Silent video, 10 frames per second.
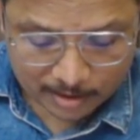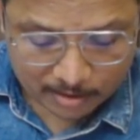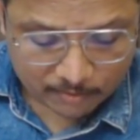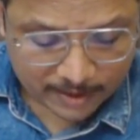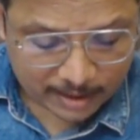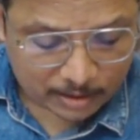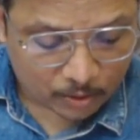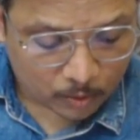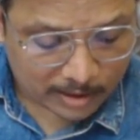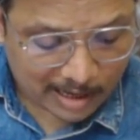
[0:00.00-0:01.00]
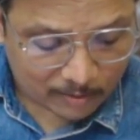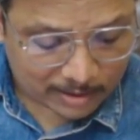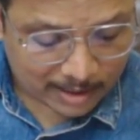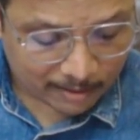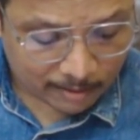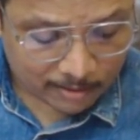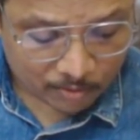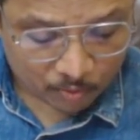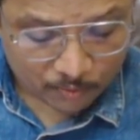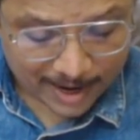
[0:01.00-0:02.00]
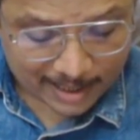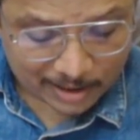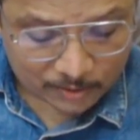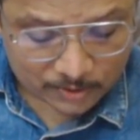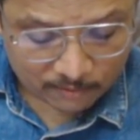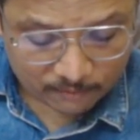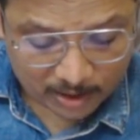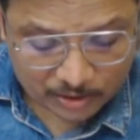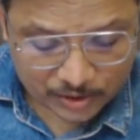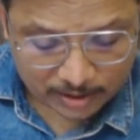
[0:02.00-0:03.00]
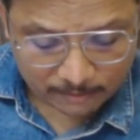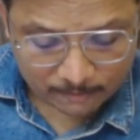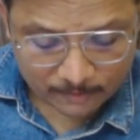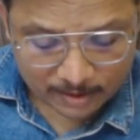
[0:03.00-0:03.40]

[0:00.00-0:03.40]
we note down the values of function